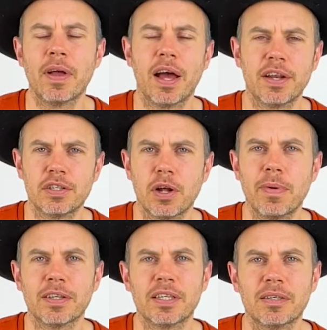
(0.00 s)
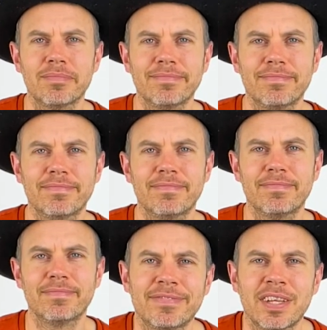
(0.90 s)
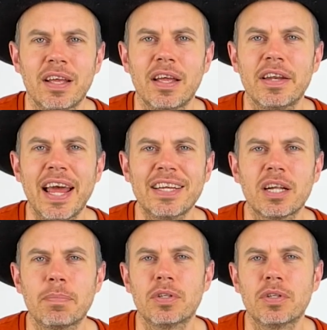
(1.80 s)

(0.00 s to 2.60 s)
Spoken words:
and there's no buzzing. Next up is